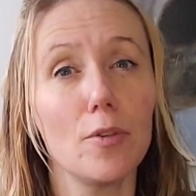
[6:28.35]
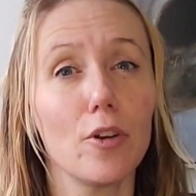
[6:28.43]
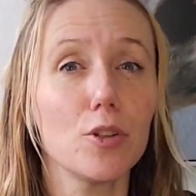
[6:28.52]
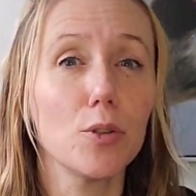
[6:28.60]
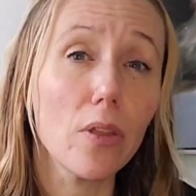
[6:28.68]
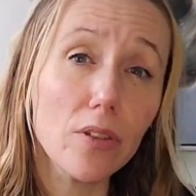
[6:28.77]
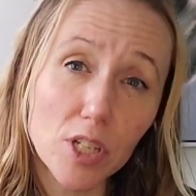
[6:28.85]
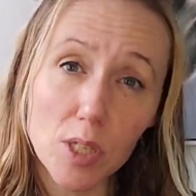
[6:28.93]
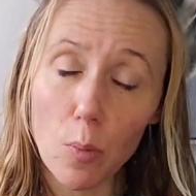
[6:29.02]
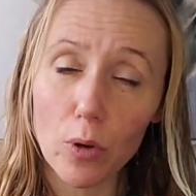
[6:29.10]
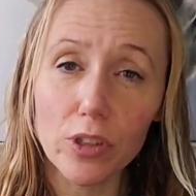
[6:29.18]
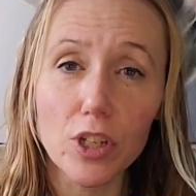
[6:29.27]
you're not doing anything to
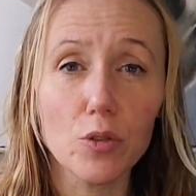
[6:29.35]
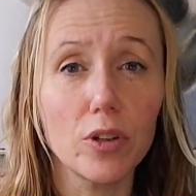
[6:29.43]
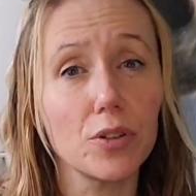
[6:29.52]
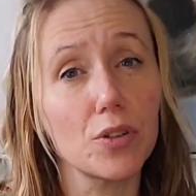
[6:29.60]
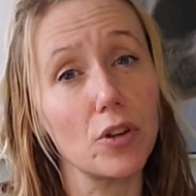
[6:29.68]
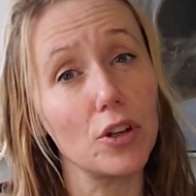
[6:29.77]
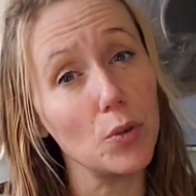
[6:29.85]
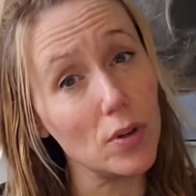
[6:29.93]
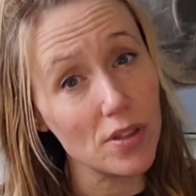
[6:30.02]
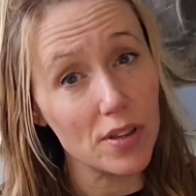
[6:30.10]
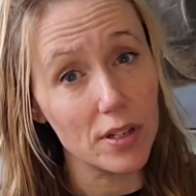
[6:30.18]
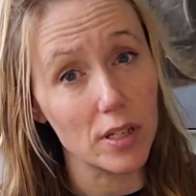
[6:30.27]
support the adrenals, you're not doing
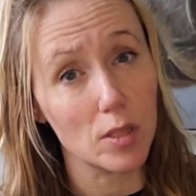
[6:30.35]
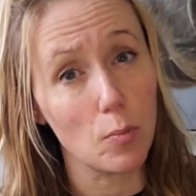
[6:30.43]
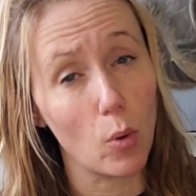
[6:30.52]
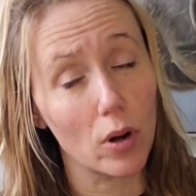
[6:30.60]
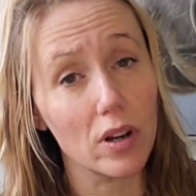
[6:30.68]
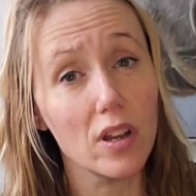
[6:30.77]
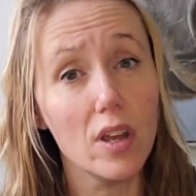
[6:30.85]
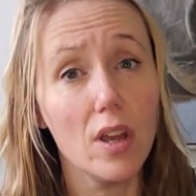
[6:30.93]
anything to support,